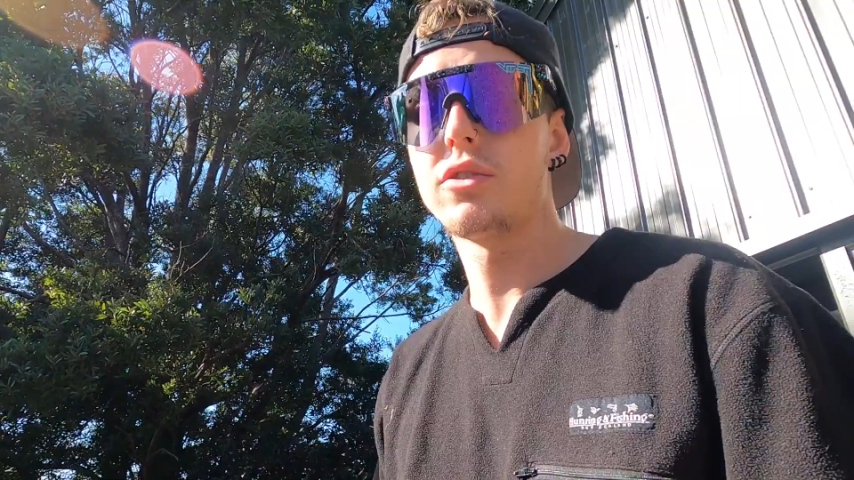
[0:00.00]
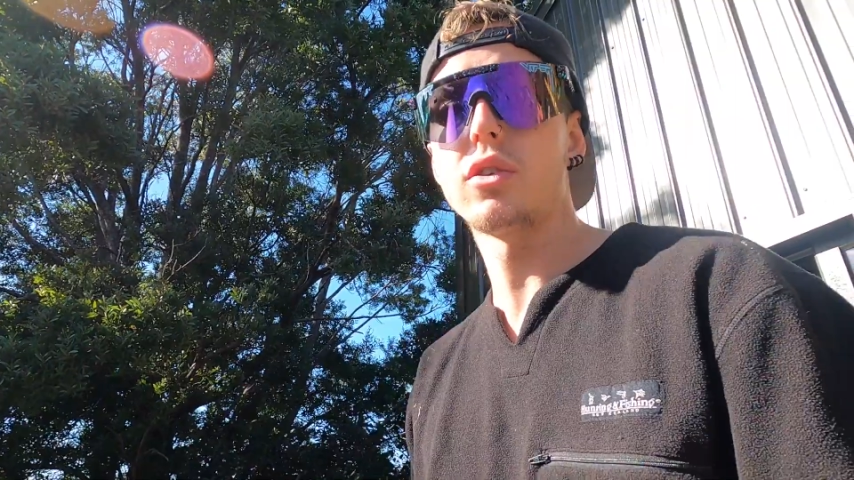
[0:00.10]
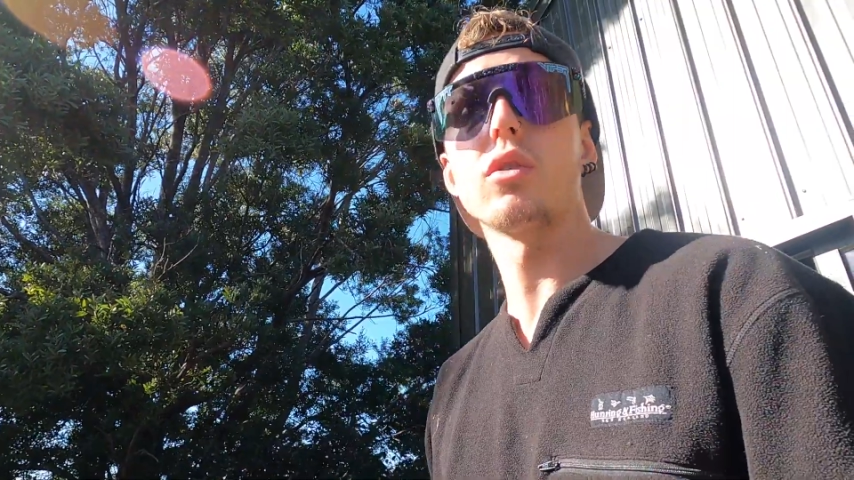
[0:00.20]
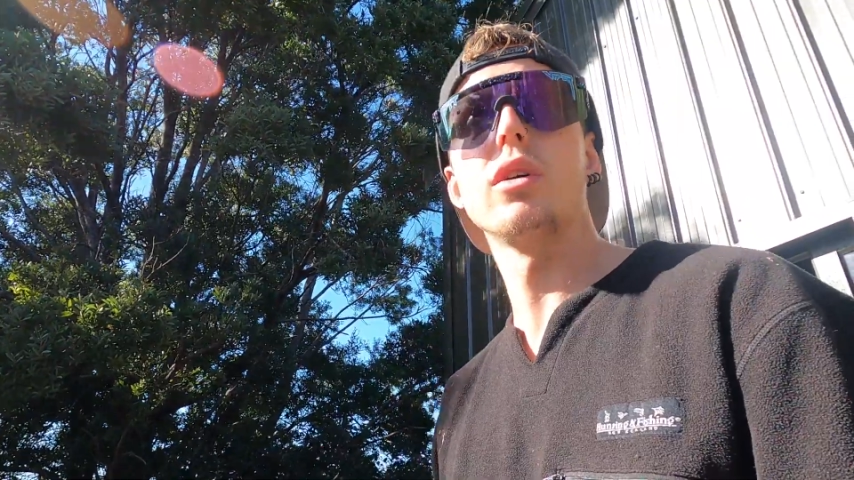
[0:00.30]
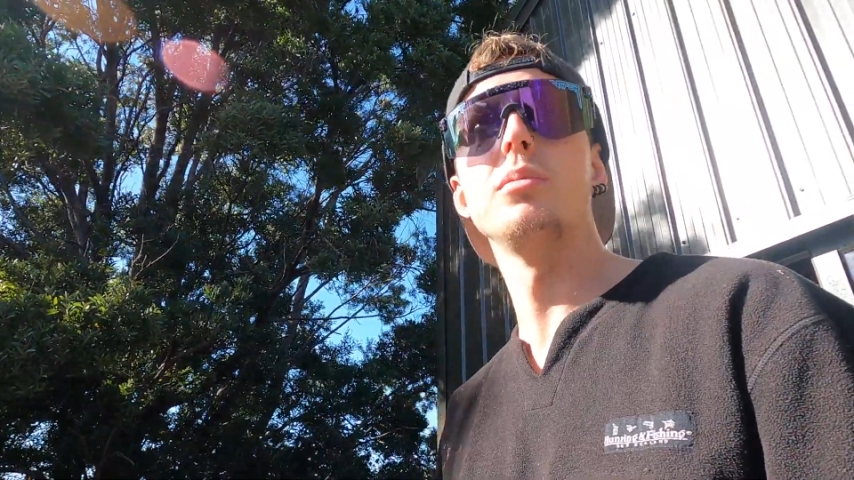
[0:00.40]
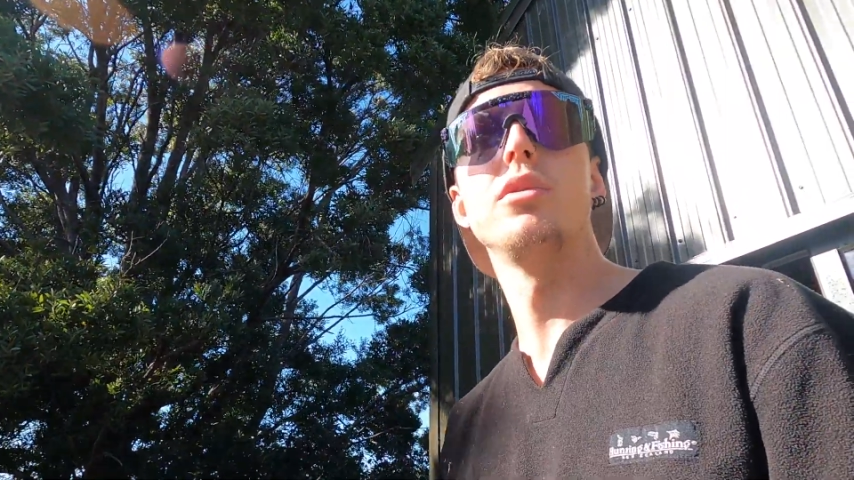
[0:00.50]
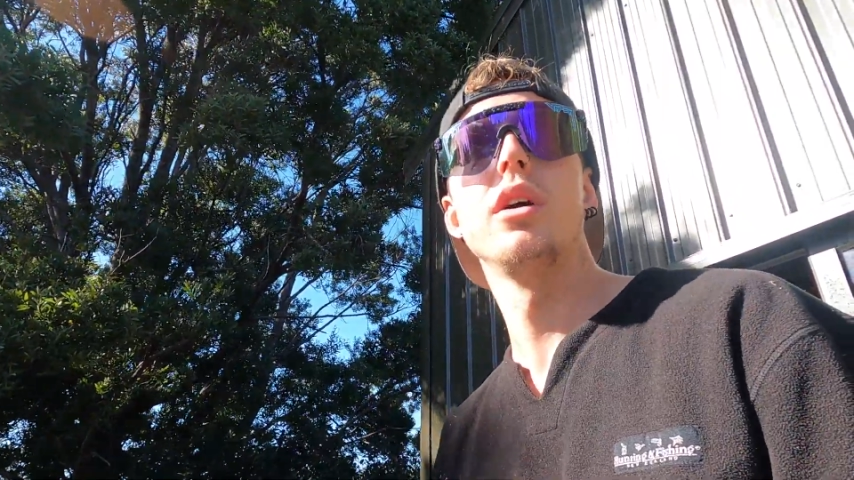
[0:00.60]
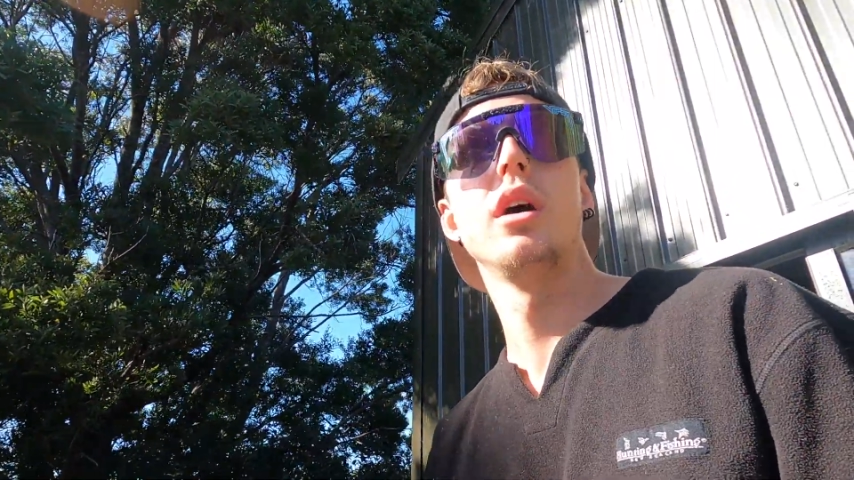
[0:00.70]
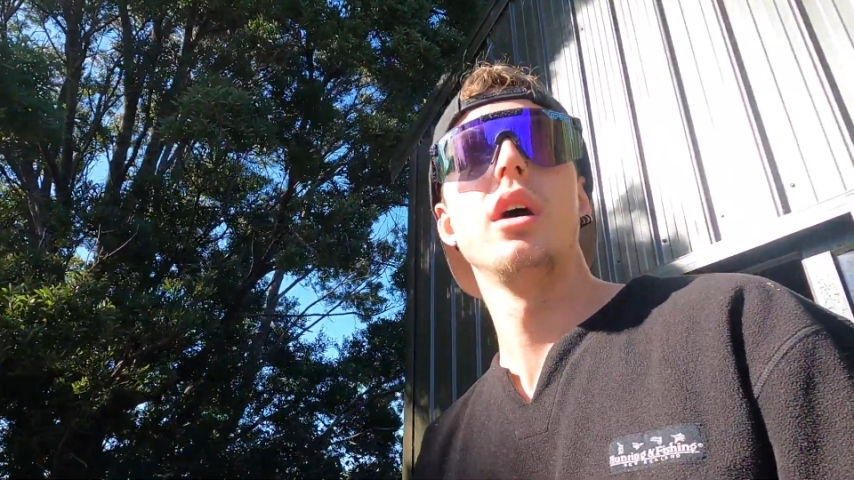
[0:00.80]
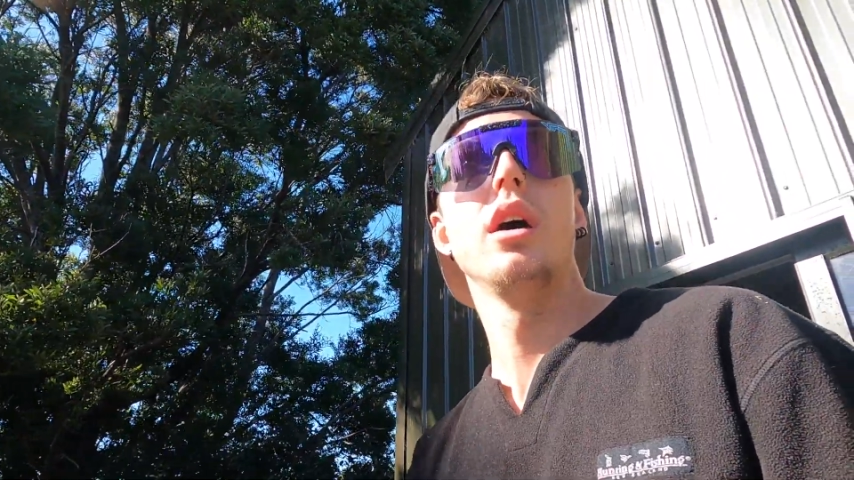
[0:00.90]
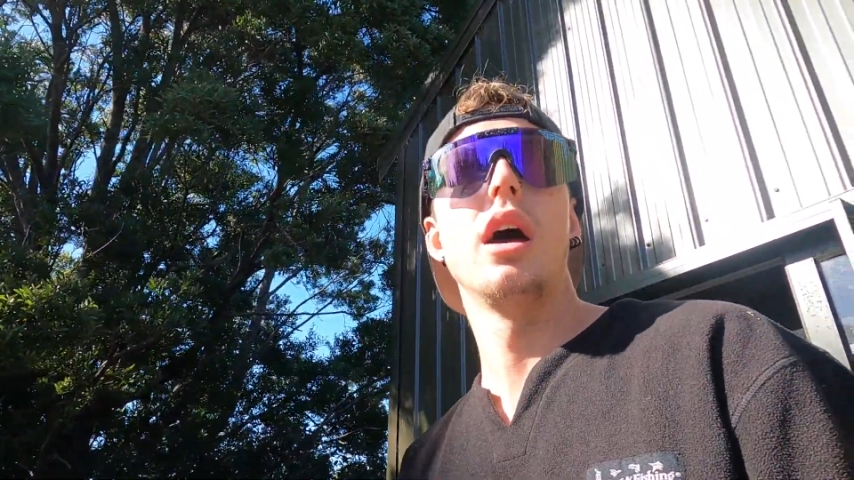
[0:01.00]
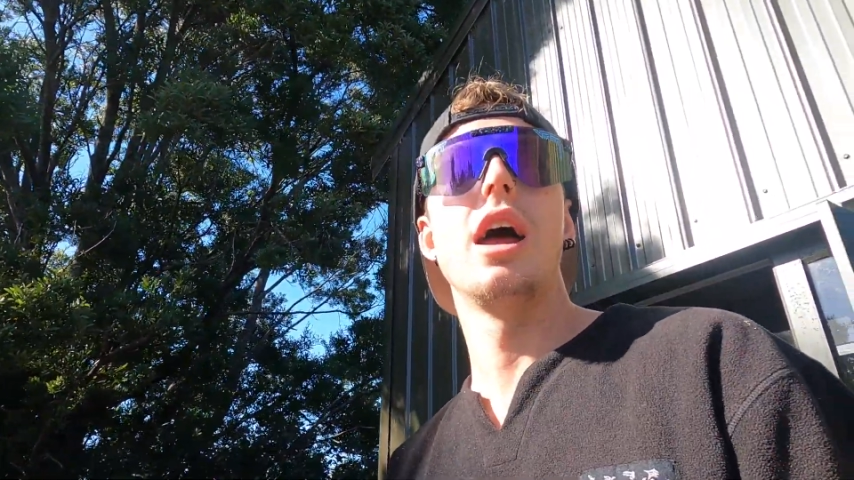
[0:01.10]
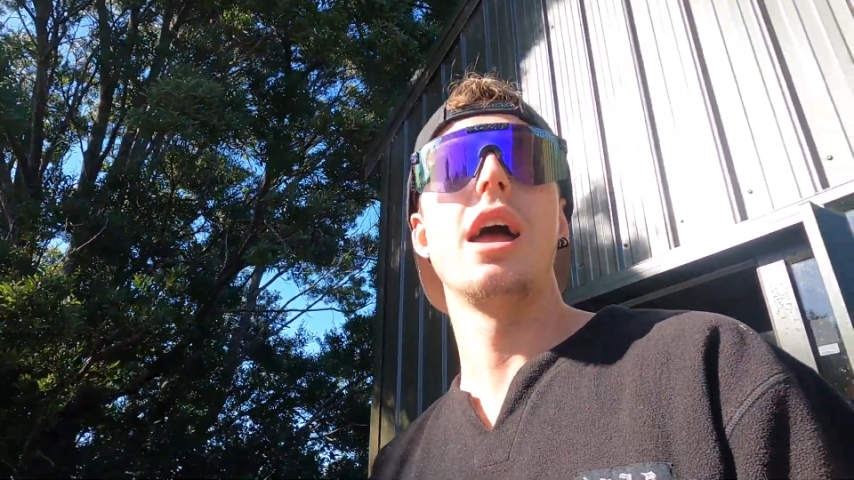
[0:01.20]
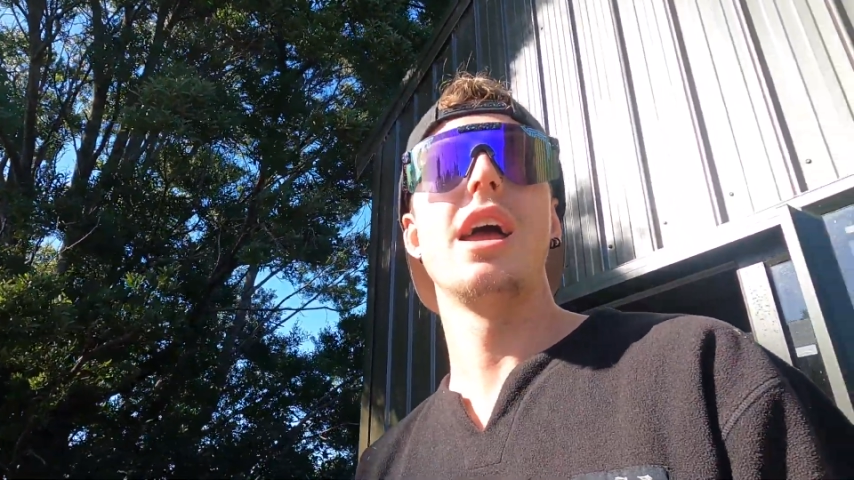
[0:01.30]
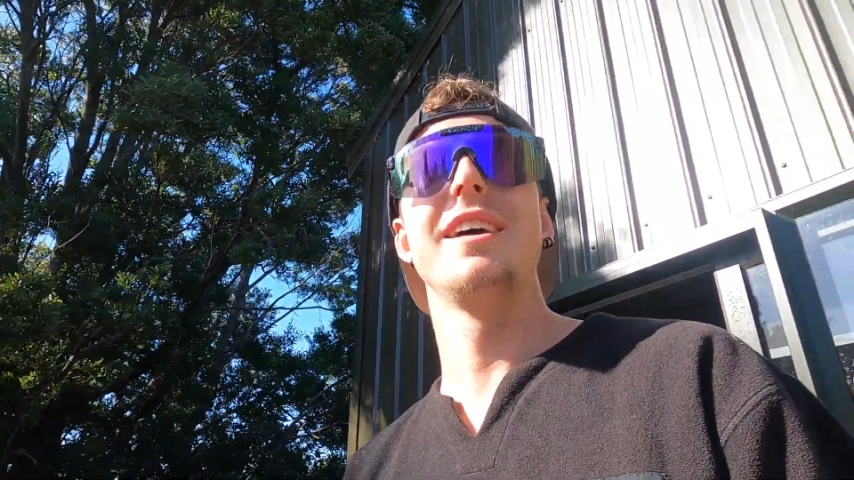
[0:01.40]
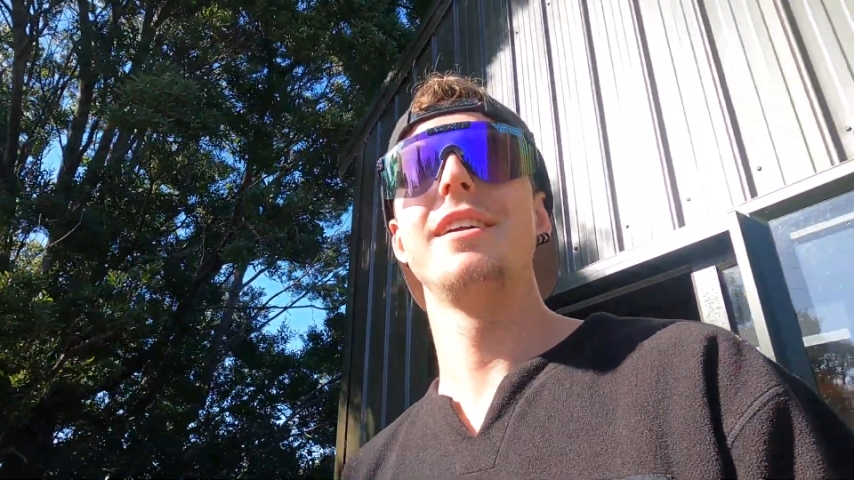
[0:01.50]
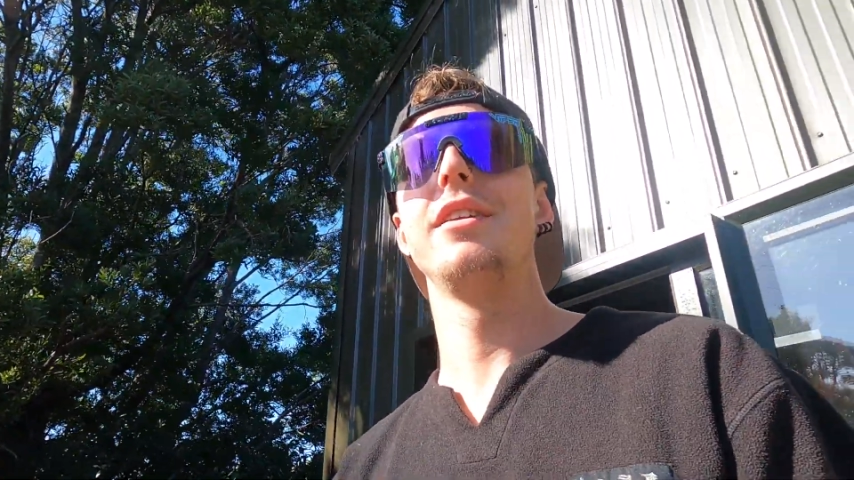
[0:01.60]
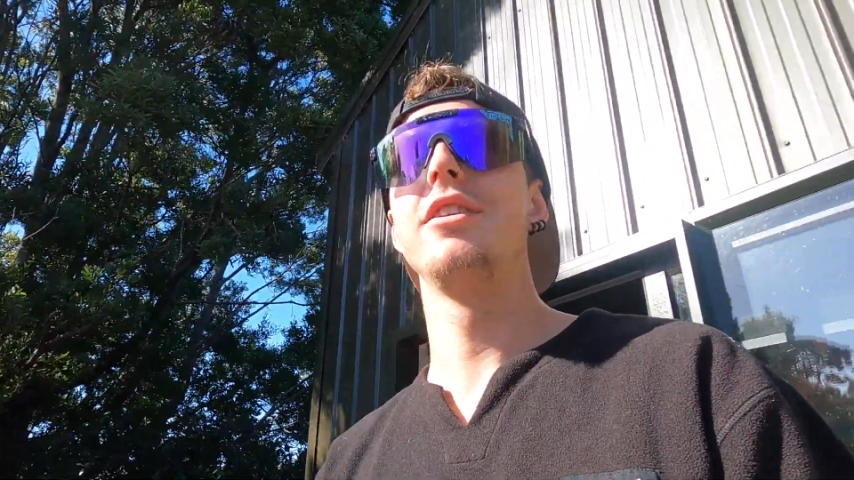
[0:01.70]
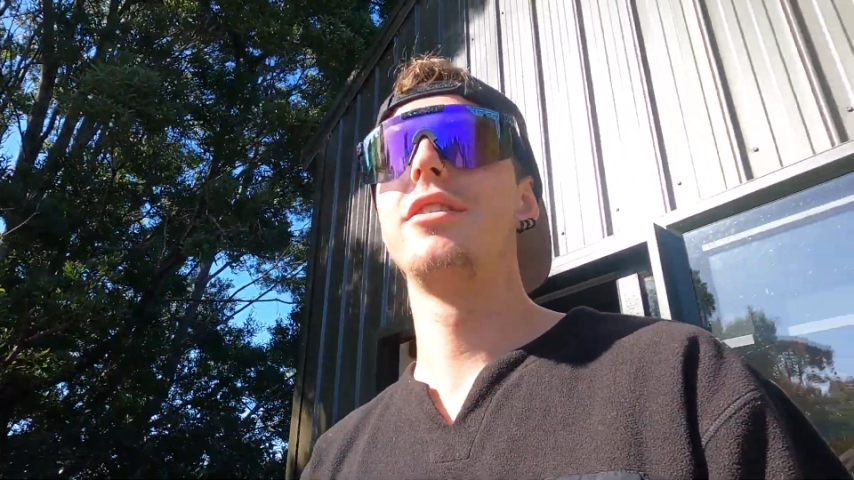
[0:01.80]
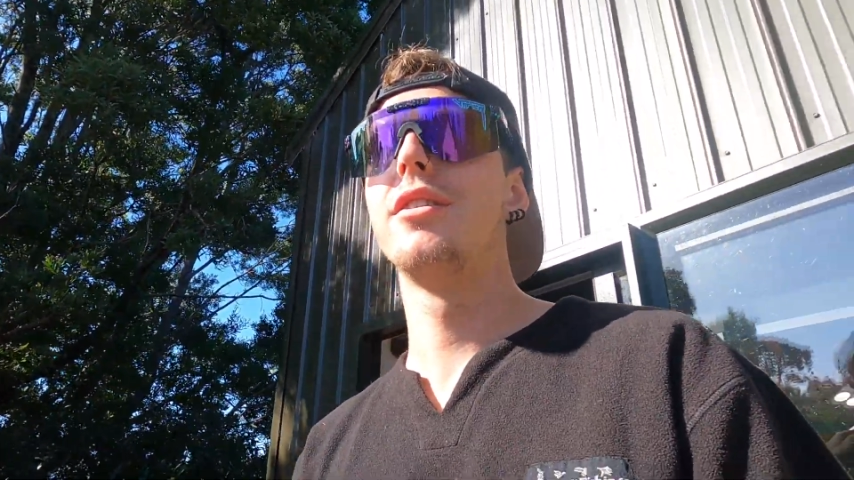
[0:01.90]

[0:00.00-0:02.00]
stock rims, and